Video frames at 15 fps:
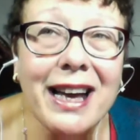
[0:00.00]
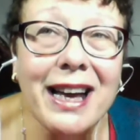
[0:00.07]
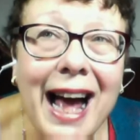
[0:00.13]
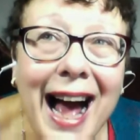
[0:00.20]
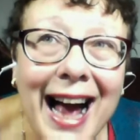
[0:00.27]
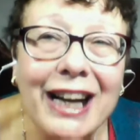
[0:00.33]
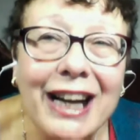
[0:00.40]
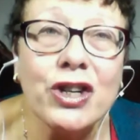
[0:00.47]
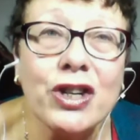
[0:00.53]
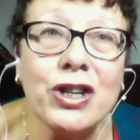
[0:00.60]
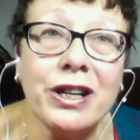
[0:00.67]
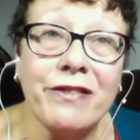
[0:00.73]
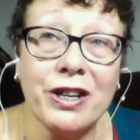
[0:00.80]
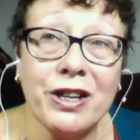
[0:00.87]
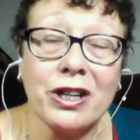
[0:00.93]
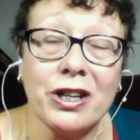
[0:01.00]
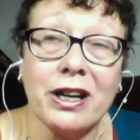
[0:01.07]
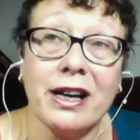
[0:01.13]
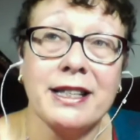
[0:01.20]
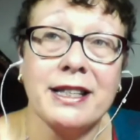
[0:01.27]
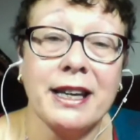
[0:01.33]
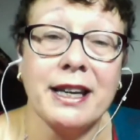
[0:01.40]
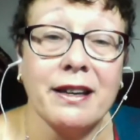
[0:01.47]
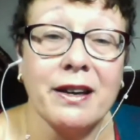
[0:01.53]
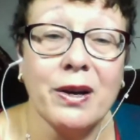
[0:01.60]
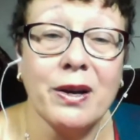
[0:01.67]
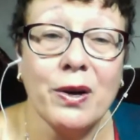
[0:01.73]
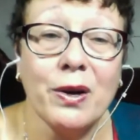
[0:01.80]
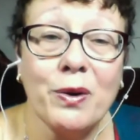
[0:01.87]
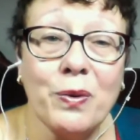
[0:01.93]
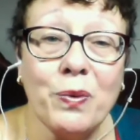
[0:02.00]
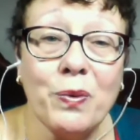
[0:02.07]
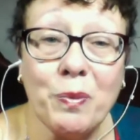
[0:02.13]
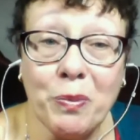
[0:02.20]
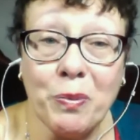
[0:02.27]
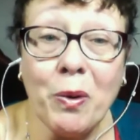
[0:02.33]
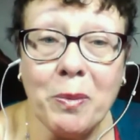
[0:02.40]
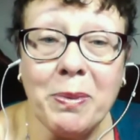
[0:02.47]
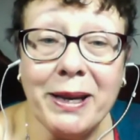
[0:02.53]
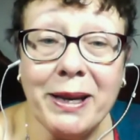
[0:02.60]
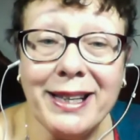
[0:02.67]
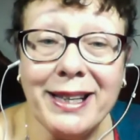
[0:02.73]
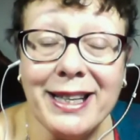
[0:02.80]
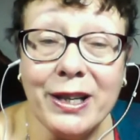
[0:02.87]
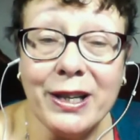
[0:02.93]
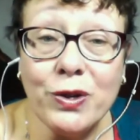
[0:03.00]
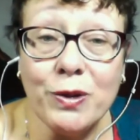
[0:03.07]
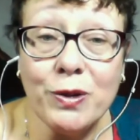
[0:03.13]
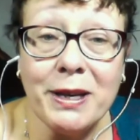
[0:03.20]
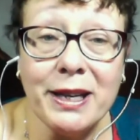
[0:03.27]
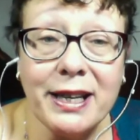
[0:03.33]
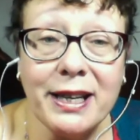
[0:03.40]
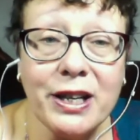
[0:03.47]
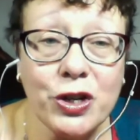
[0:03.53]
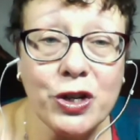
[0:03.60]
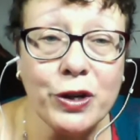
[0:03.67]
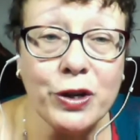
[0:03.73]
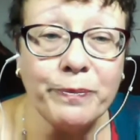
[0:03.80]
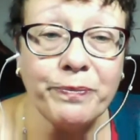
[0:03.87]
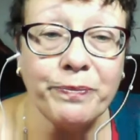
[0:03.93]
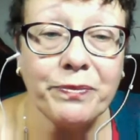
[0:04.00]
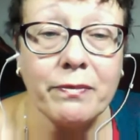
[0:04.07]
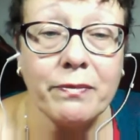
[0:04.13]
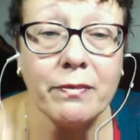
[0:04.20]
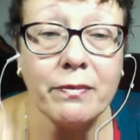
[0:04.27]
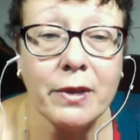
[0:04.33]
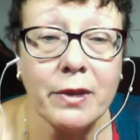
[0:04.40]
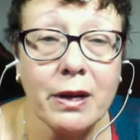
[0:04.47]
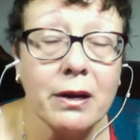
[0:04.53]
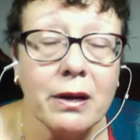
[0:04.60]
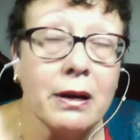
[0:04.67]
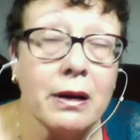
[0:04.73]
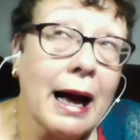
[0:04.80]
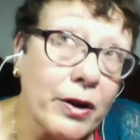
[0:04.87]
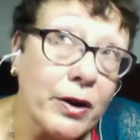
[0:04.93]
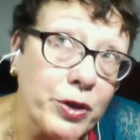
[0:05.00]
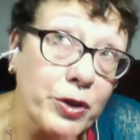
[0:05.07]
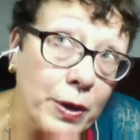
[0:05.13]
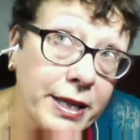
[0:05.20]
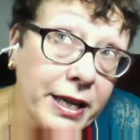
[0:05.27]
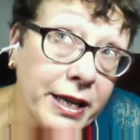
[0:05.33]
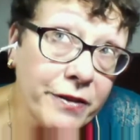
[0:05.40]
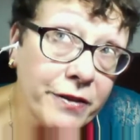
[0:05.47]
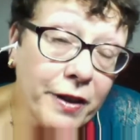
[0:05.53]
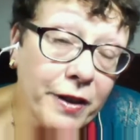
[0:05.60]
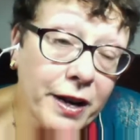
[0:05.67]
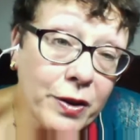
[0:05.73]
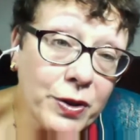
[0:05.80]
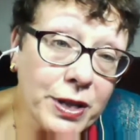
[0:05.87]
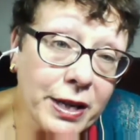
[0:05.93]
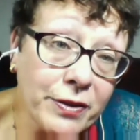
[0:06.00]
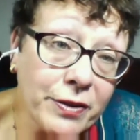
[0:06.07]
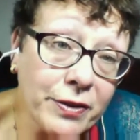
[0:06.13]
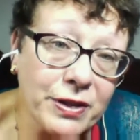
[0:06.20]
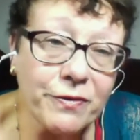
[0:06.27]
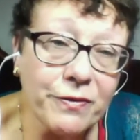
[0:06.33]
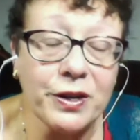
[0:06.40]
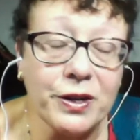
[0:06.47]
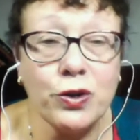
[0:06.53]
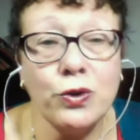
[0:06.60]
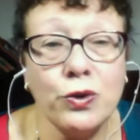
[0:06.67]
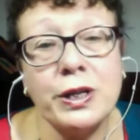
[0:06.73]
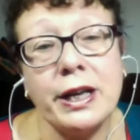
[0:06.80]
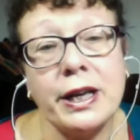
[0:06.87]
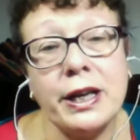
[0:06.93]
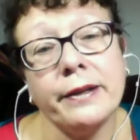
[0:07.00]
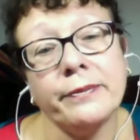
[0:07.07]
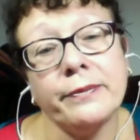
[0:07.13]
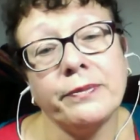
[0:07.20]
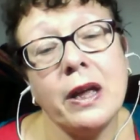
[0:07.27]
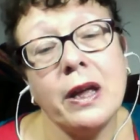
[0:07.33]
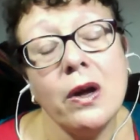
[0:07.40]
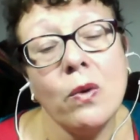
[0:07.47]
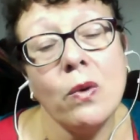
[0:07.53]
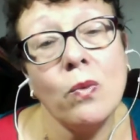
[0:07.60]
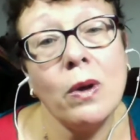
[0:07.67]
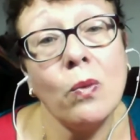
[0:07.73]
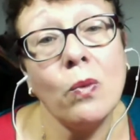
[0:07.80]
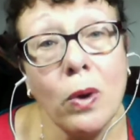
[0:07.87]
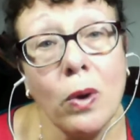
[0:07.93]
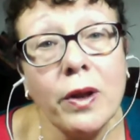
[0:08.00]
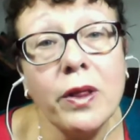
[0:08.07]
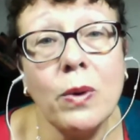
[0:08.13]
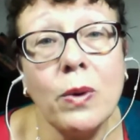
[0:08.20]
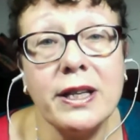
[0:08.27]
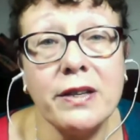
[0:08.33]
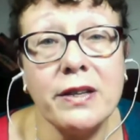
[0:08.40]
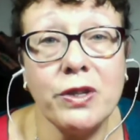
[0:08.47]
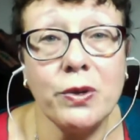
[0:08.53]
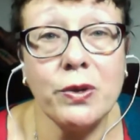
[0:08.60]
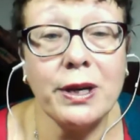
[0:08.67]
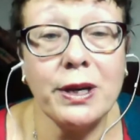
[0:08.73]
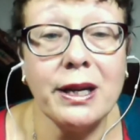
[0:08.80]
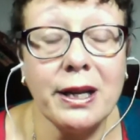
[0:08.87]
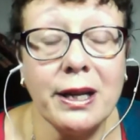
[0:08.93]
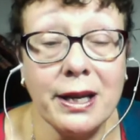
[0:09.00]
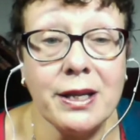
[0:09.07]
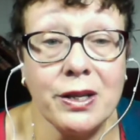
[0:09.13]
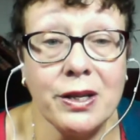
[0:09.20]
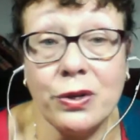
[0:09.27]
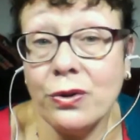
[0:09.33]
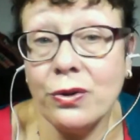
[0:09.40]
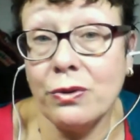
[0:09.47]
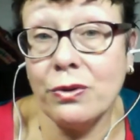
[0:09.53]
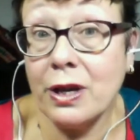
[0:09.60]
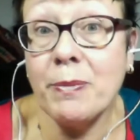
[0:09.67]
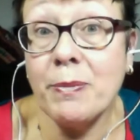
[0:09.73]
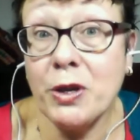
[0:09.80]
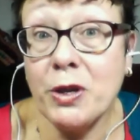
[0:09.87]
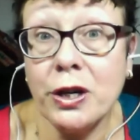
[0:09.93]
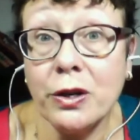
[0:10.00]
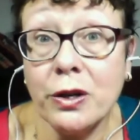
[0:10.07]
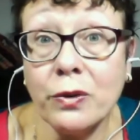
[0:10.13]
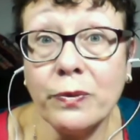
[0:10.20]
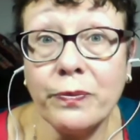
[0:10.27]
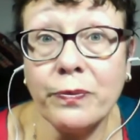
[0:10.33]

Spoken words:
actually visualizing will probably continue to be an issue. How do you identify those doubts and fears, you say? Well, one of the ways of doing it is to keep a journal.